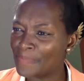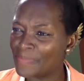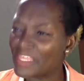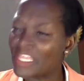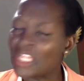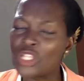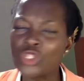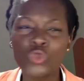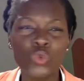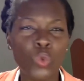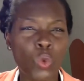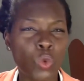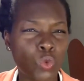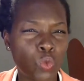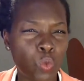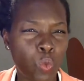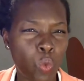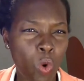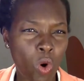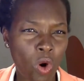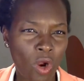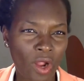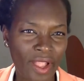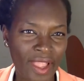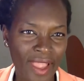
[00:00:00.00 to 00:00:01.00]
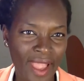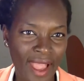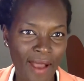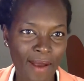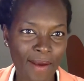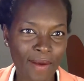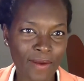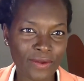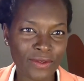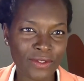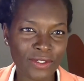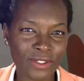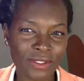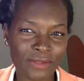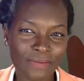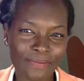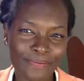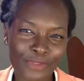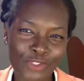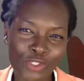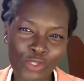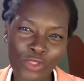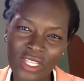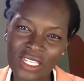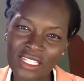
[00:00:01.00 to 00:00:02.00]
things would work out.
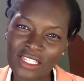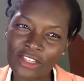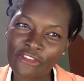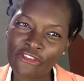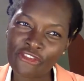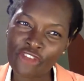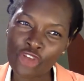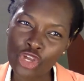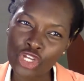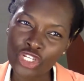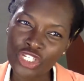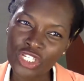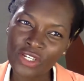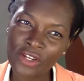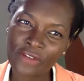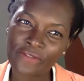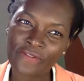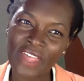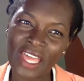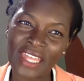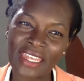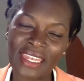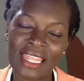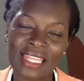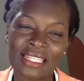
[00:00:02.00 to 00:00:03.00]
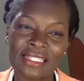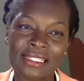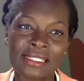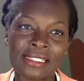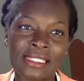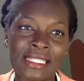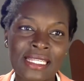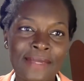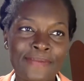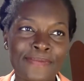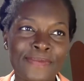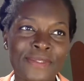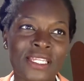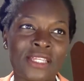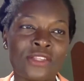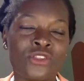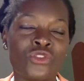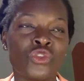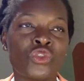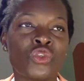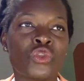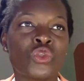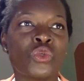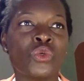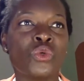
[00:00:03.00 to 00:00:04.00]
So there's a version of that seeped
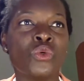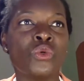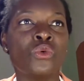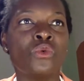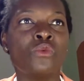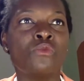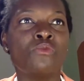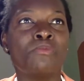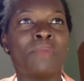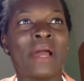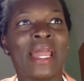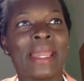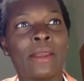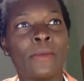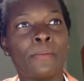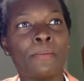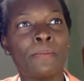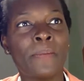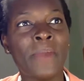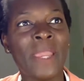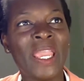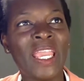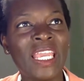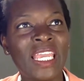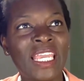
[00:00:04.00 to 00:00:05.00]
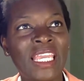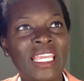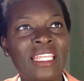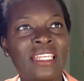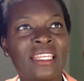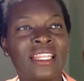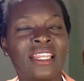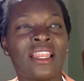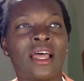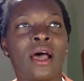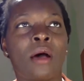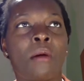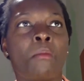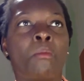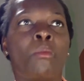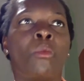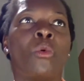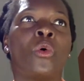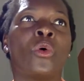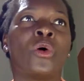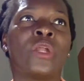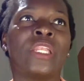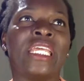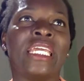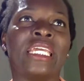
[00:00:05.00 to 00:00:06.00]
into my pain and our
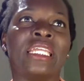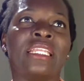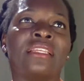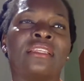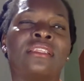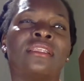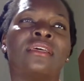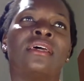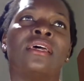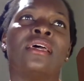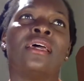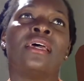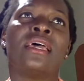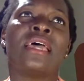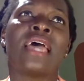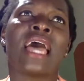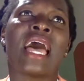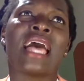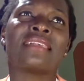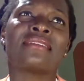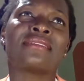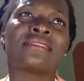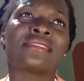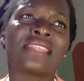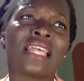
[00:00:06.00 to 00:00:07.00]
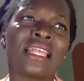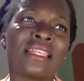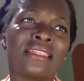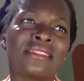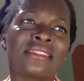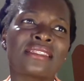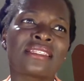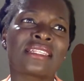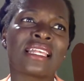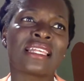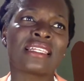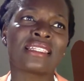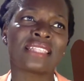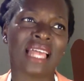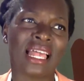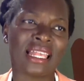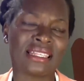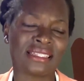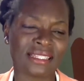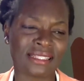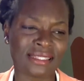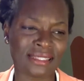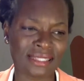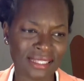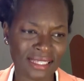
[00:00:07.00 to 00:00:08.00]
mourning. As senseless
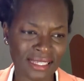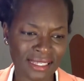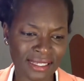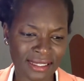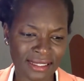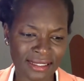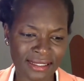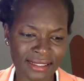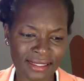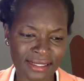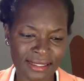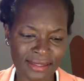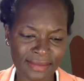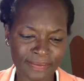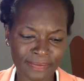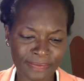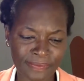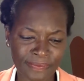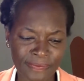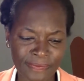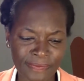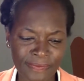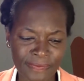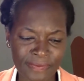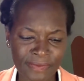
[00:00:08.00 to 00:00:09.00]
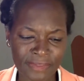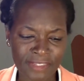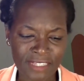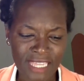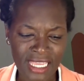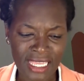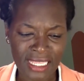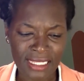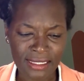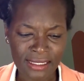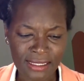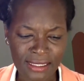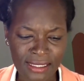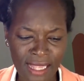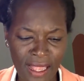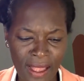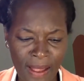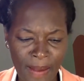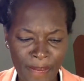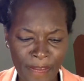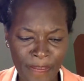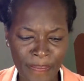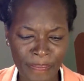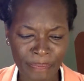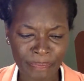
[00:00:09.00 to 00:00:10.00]
as it is, it's
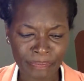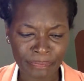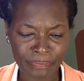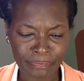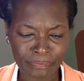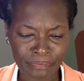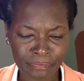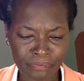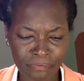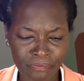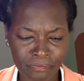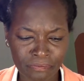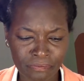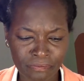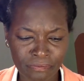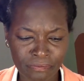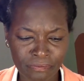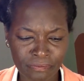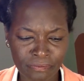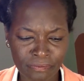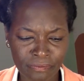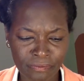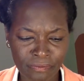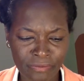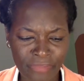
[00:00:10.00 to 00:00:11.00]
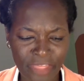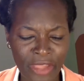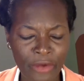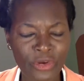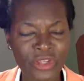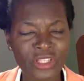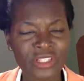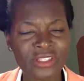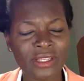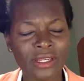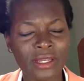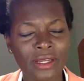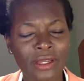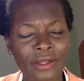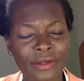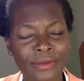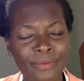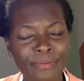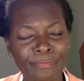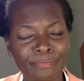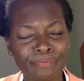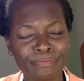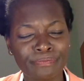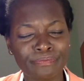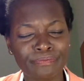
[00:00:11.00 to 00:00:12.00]
there is
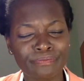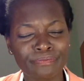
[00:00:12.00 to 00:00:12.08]
a